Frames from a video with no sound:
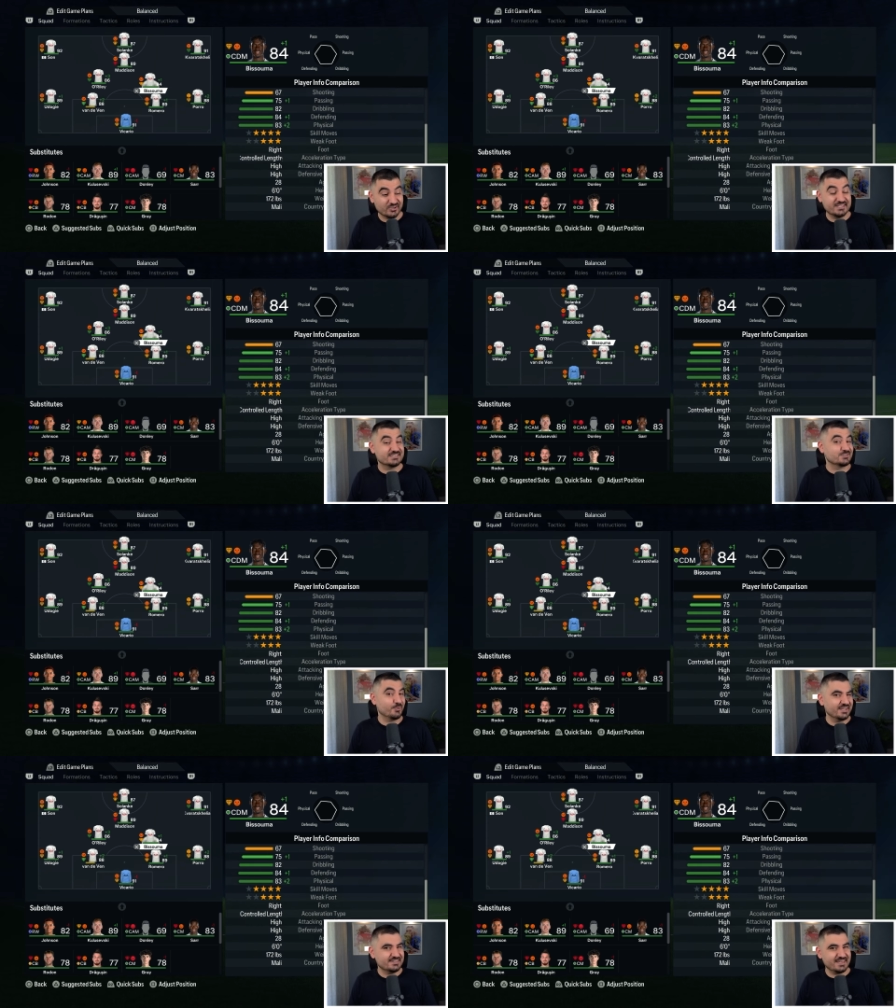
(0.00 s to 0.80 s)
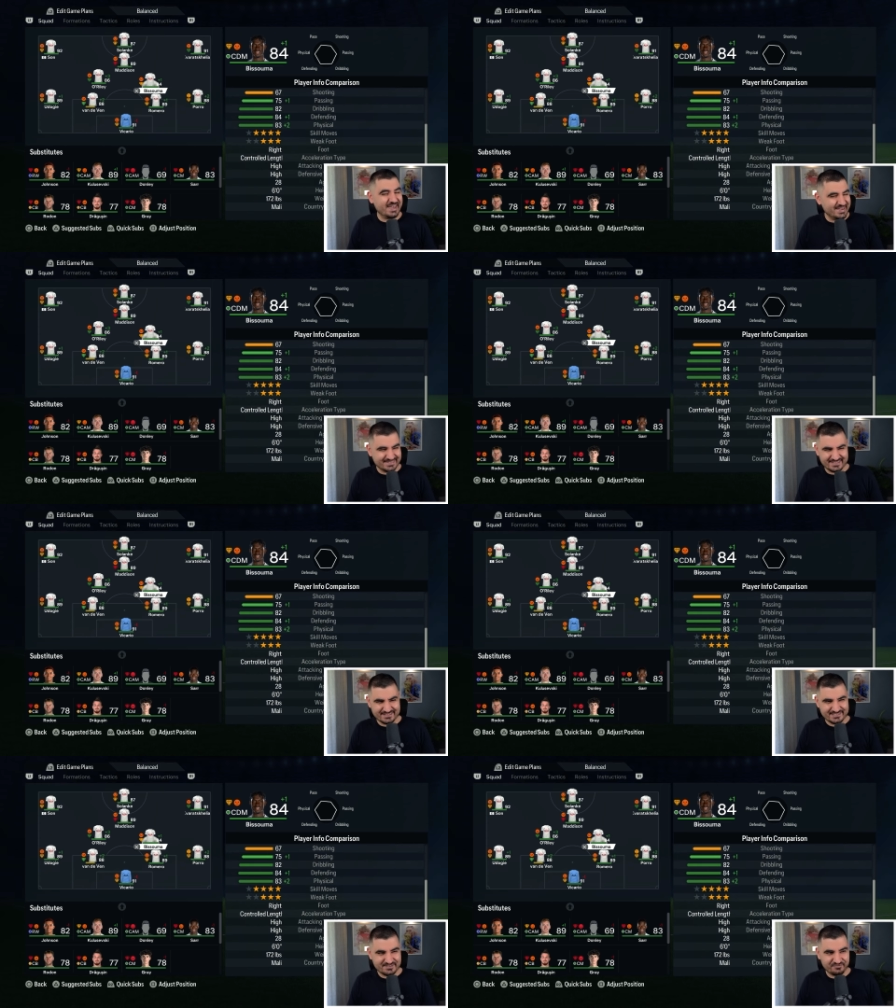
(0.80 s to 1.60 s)
He's 28
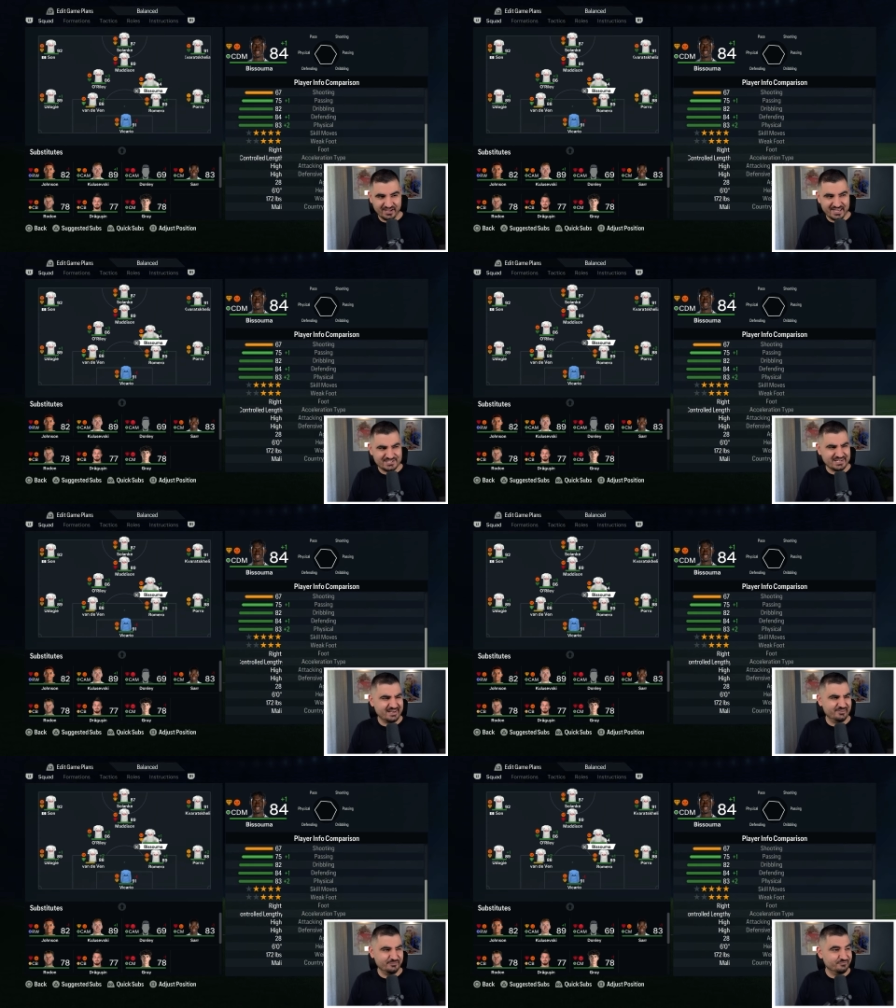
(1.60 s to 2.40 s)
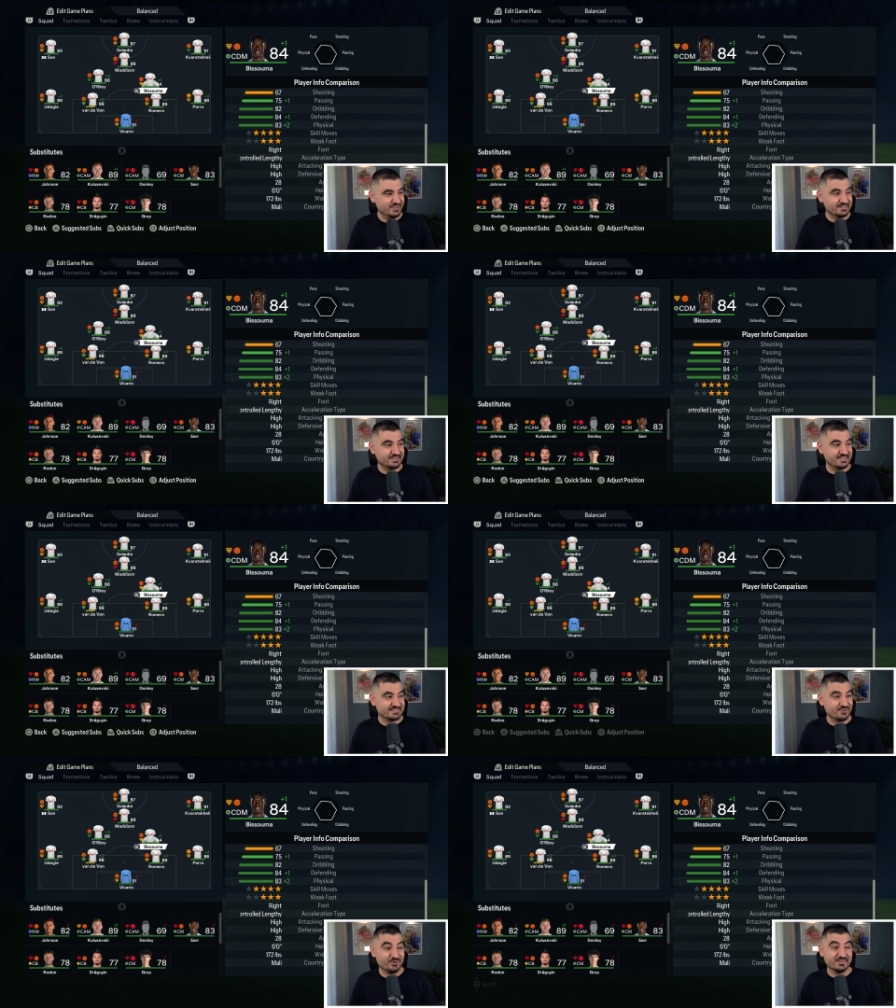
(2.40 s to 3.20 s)
years of age, and I don't think that he
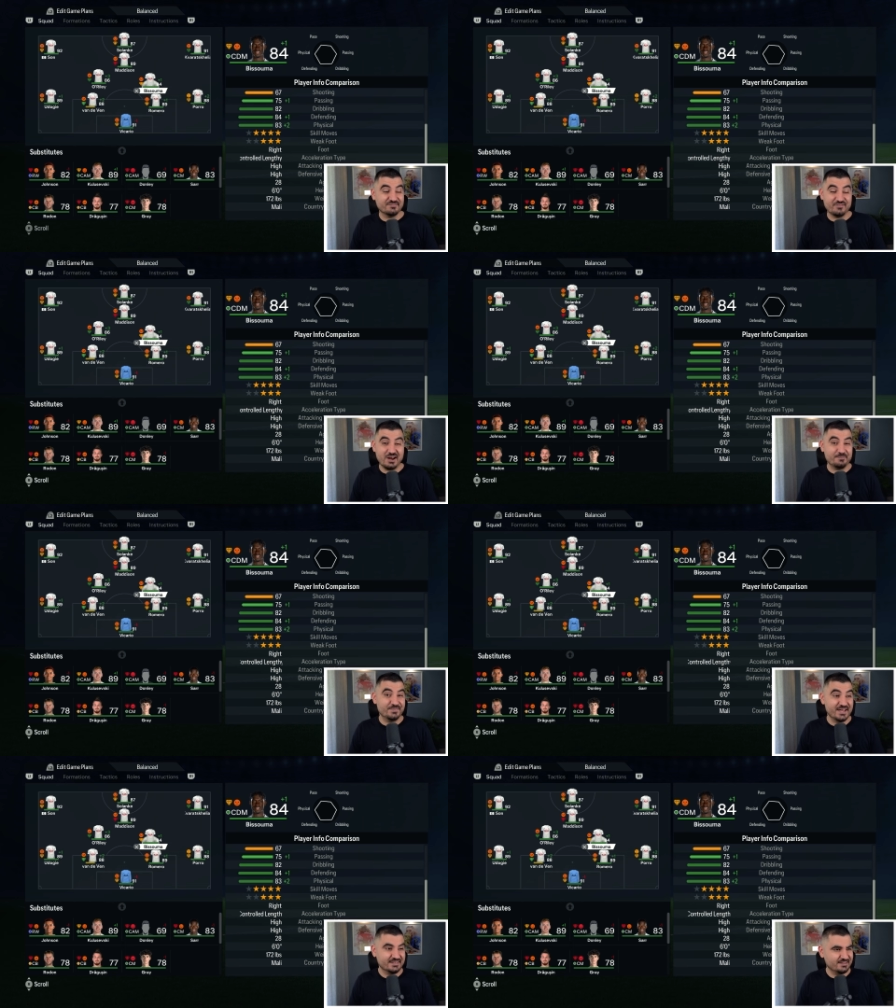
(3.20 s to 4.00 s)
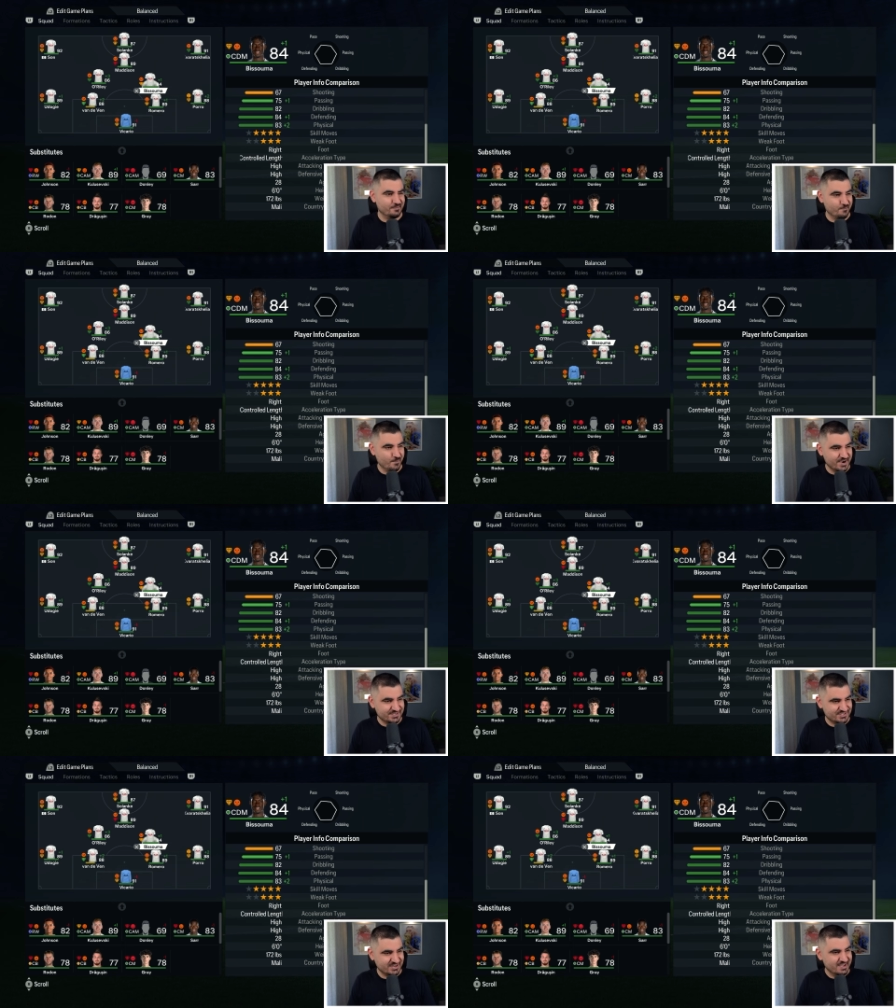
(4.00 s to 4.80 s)
is gonna develop that
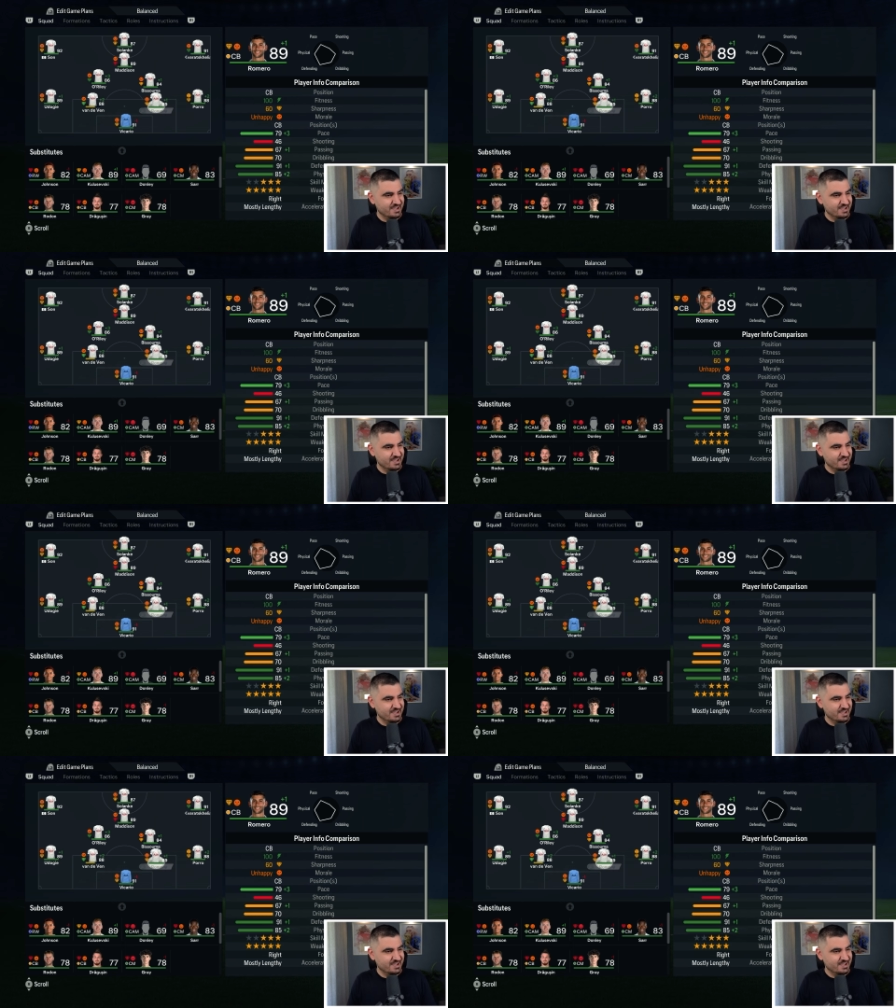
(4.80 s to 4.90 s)
much.